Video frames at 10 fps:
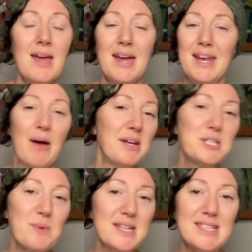Now, I just
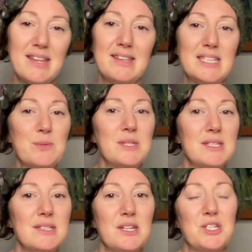want to say that this
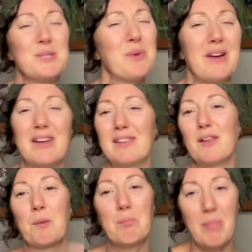was just where I can
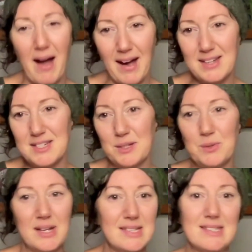look back to
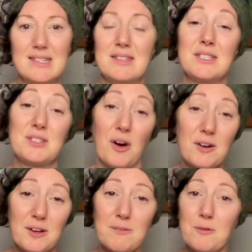and see the
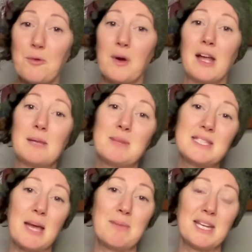start of the 4 elements
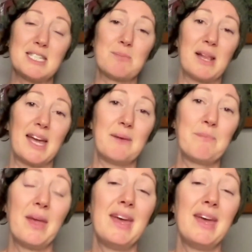coming into play.